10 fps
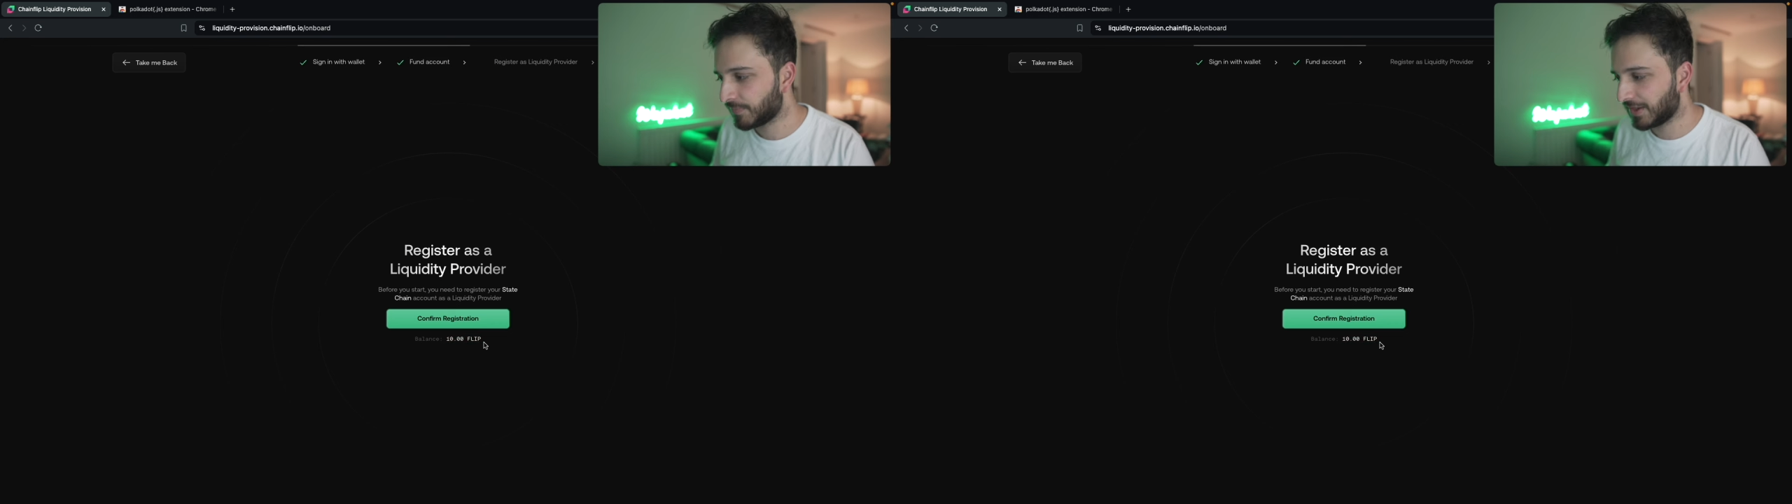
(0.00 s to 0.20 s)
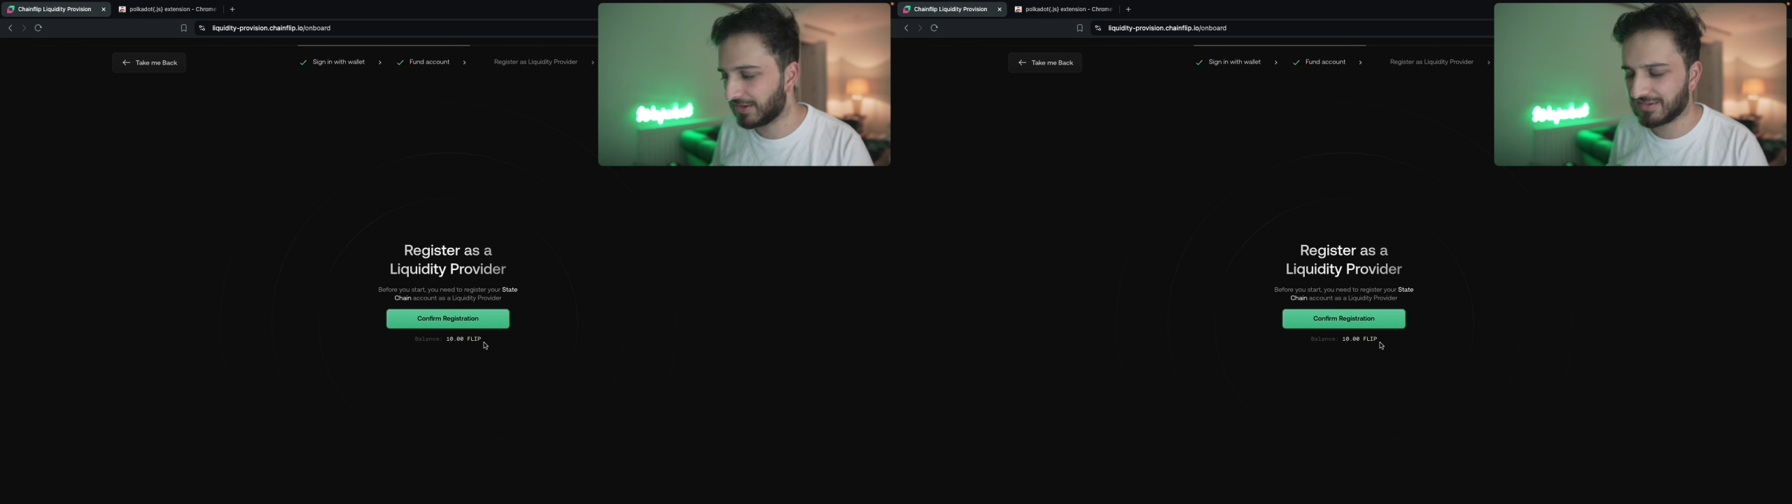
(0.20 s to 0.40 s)

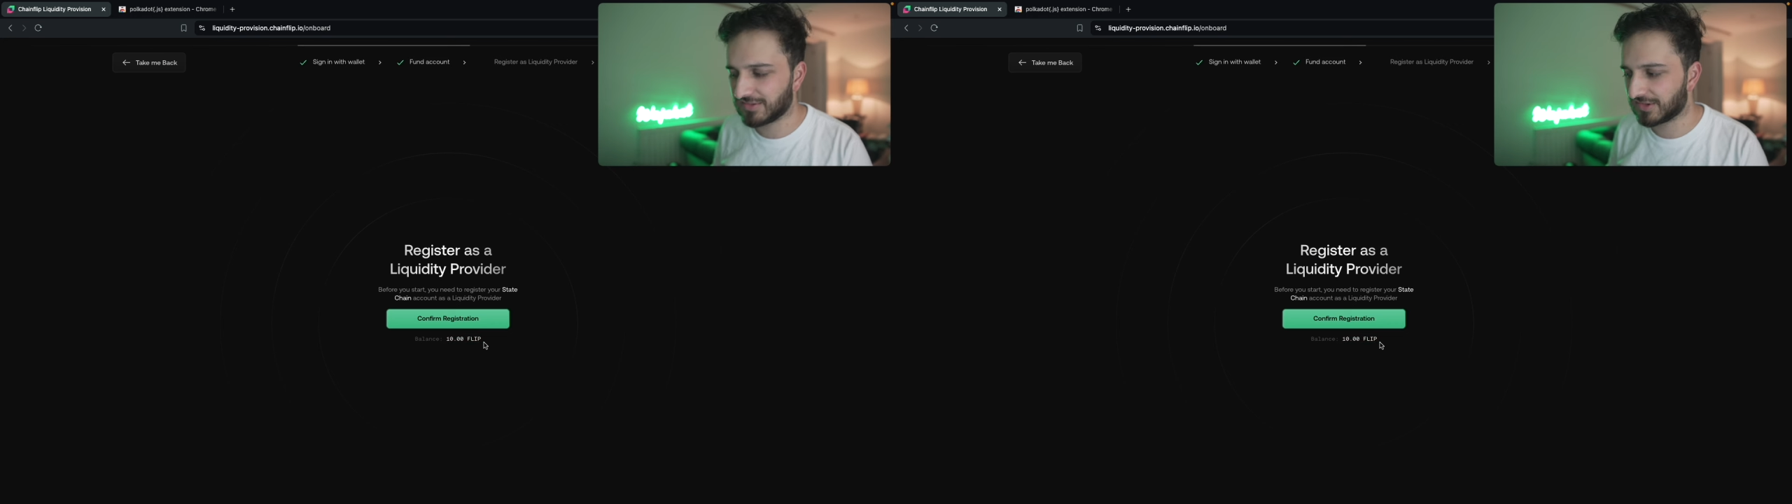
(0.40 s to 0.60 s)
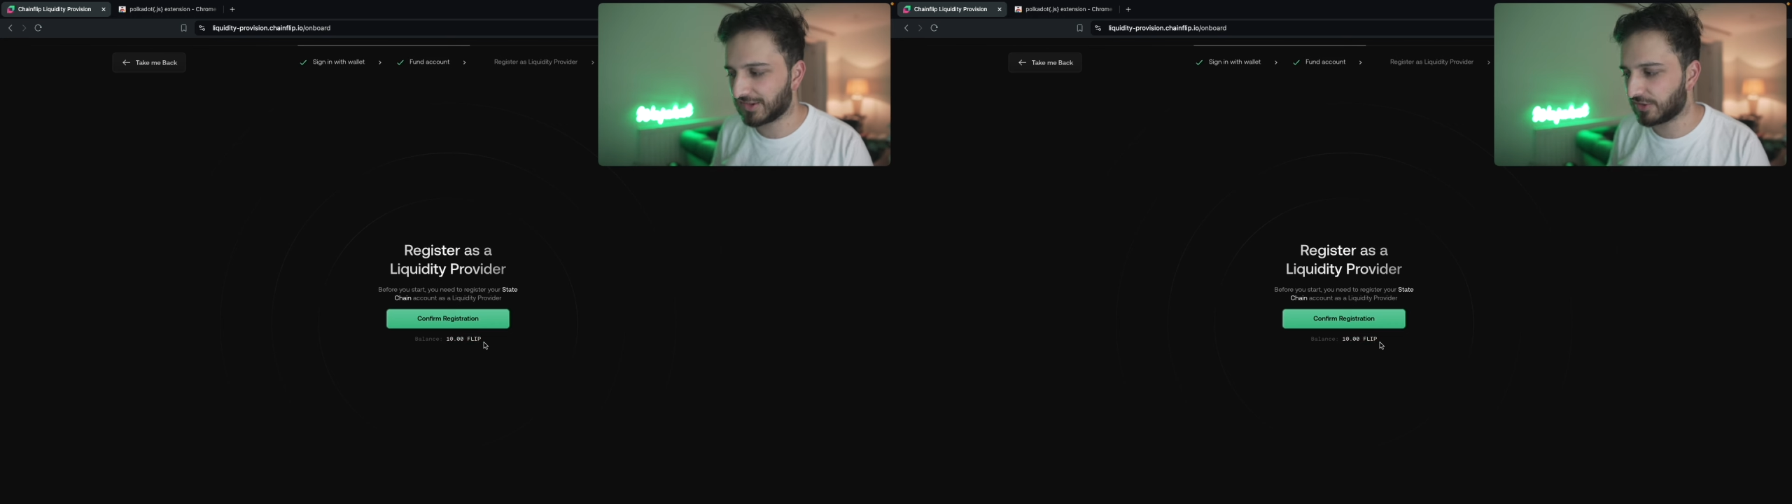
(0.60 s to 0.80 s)
And this
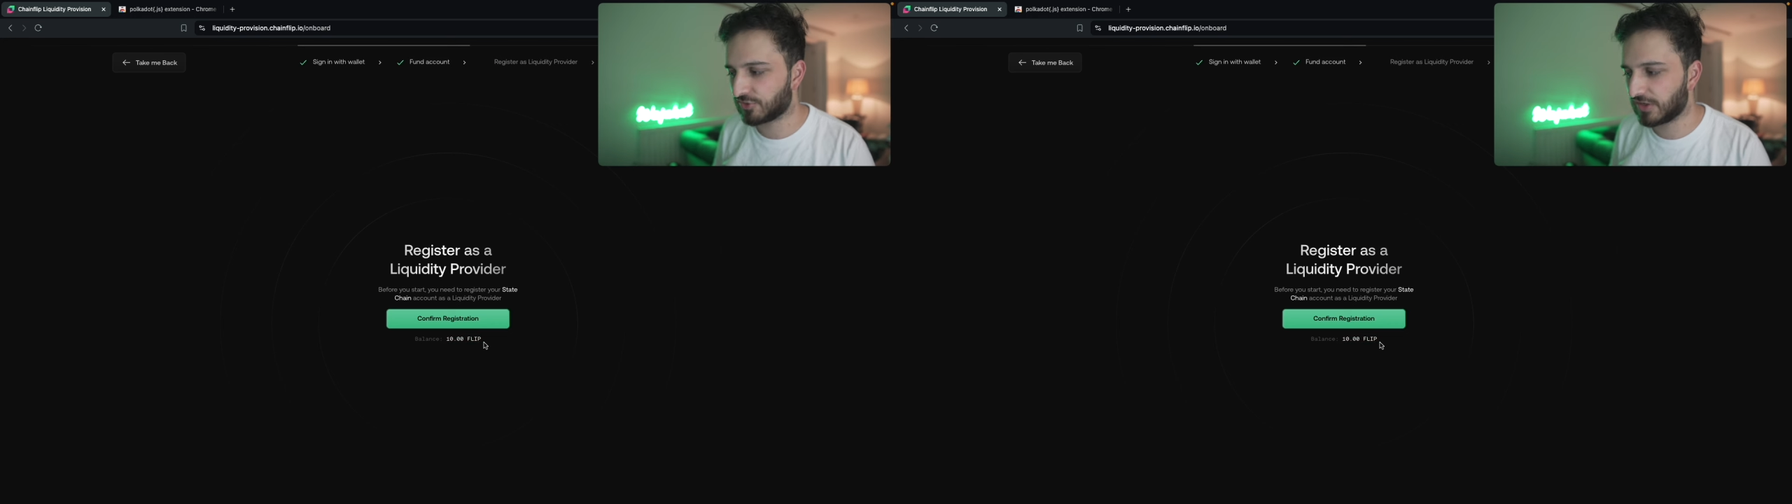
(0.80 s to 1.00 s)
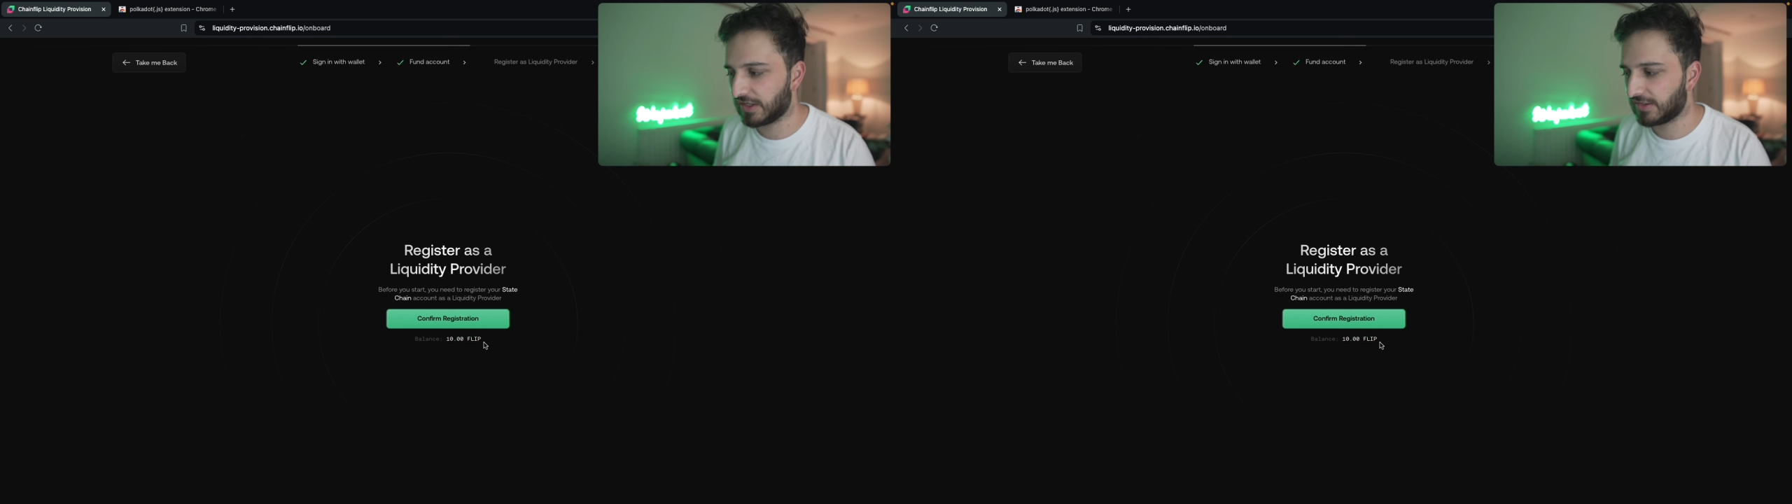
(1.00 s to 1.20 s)
is
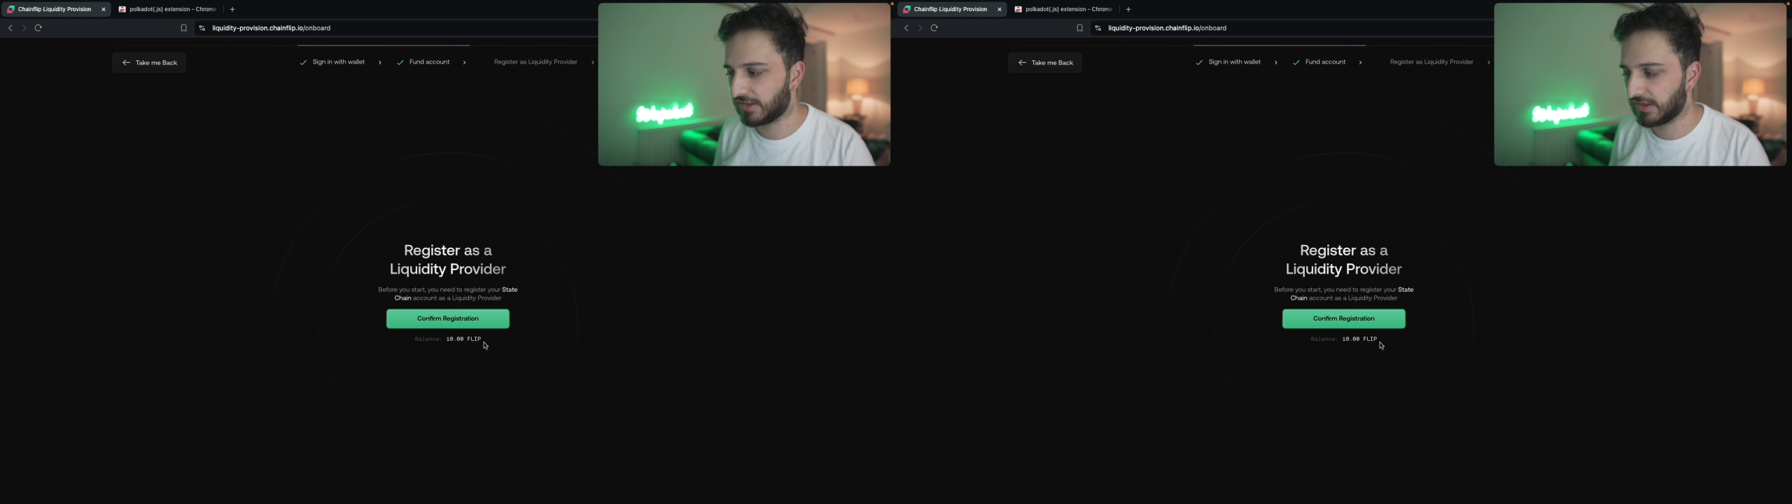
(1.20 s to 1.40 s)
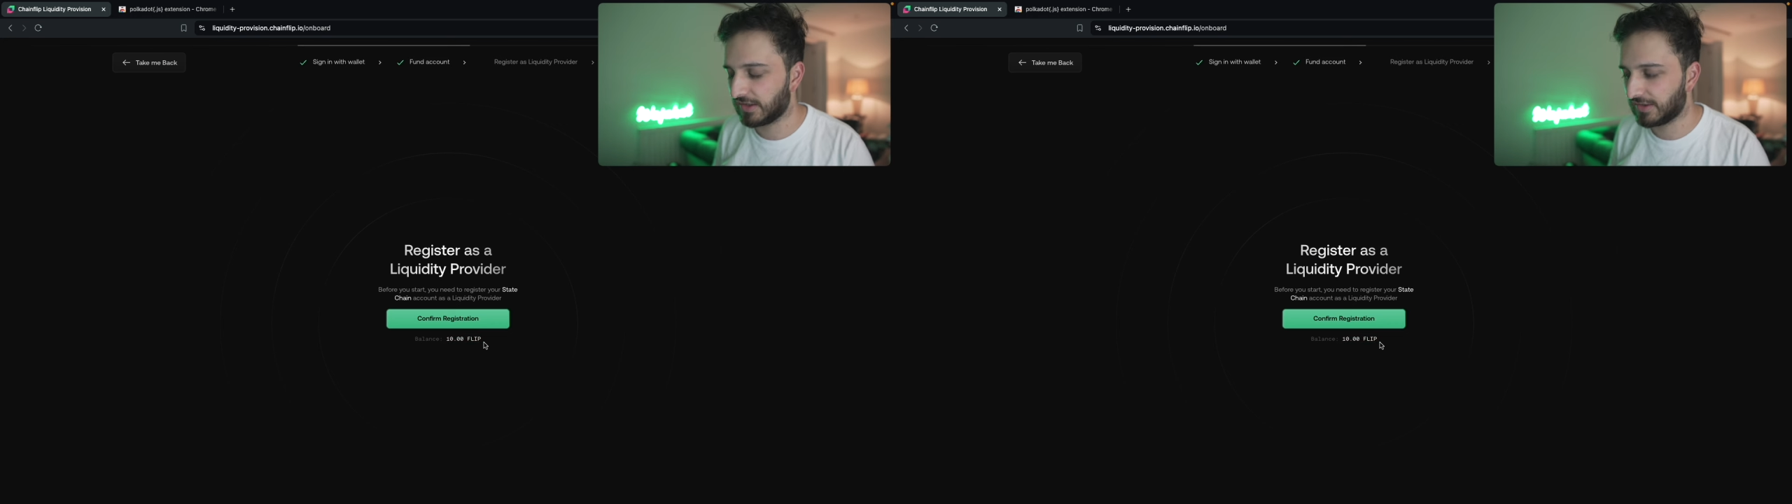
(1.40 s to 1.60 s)
essentially
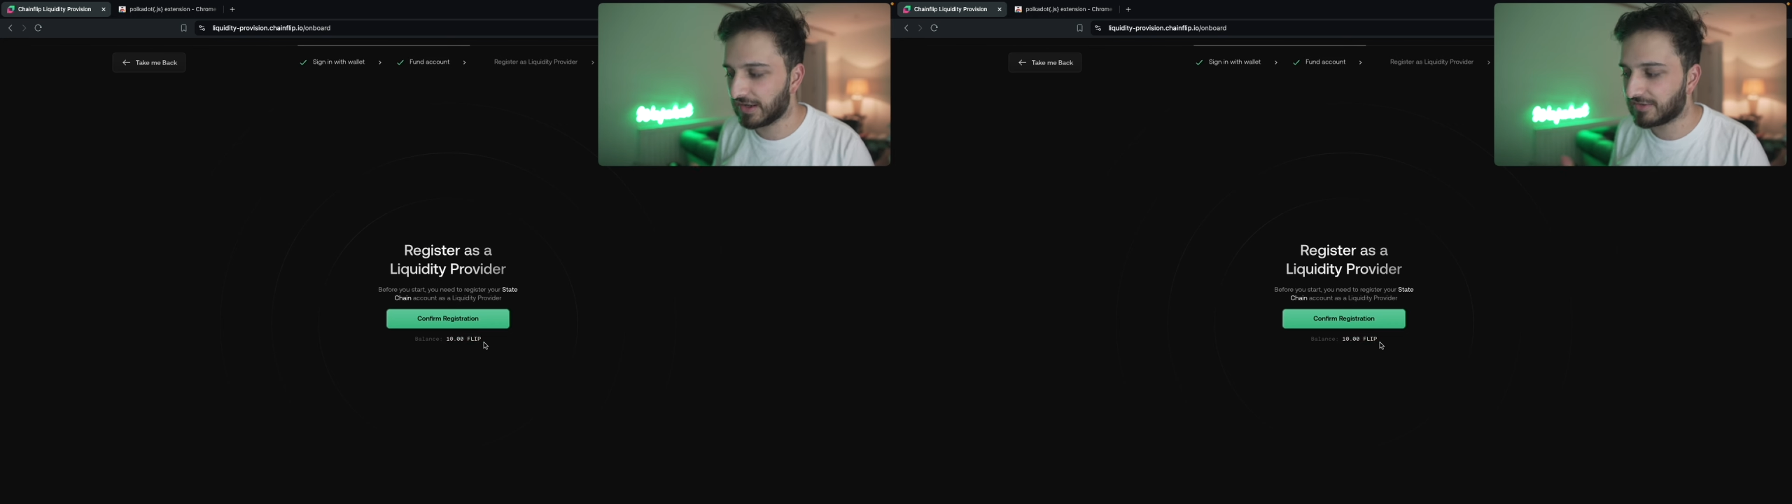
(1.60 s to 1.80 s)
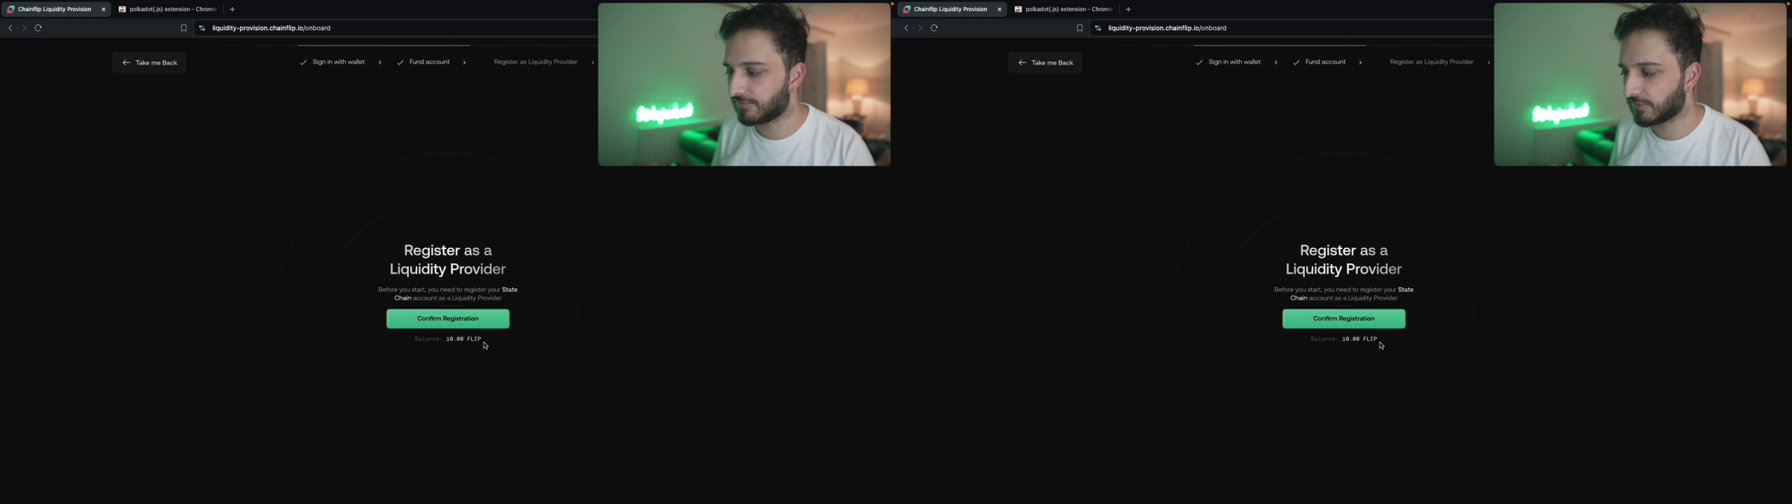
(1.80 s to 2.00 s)
the
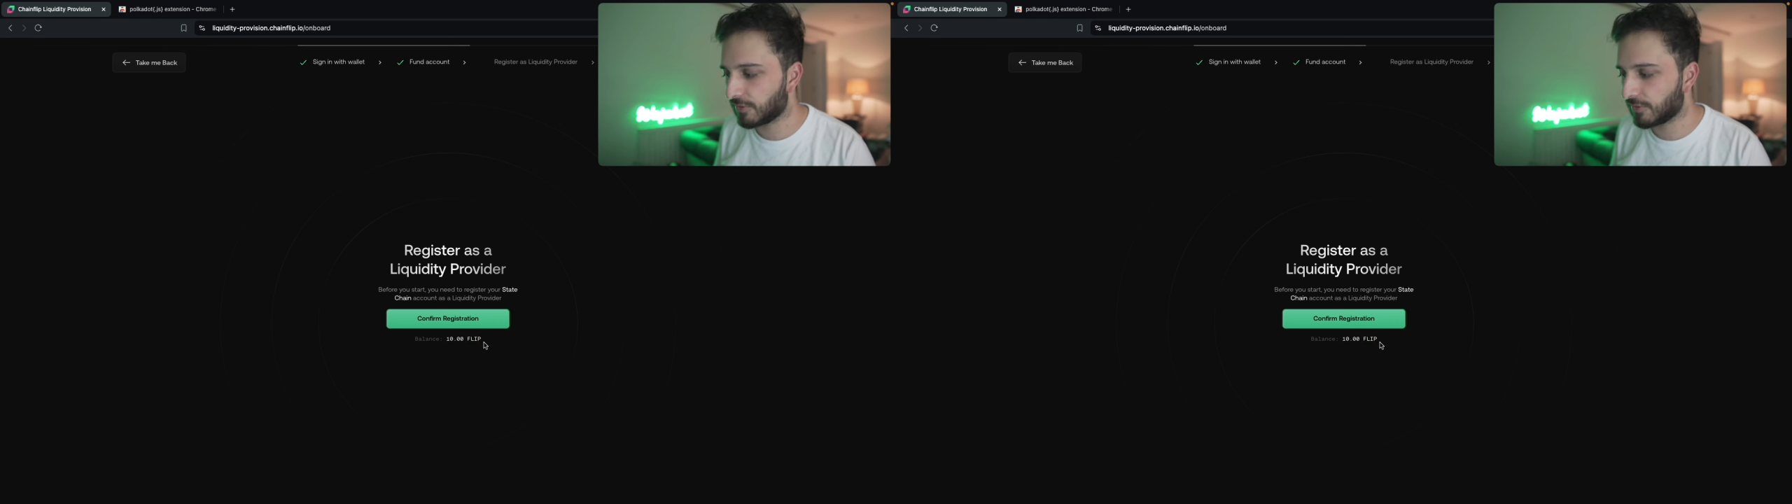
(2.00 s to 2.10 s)
native